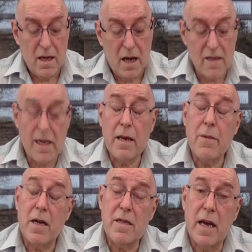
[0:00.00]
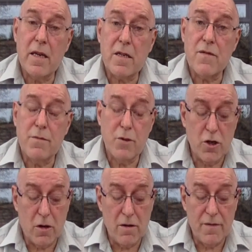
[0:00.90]
I take my text from
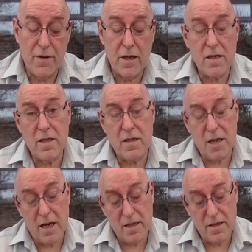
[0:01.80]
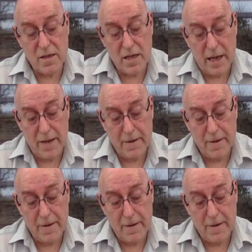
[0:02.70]
John verses 9 to 10.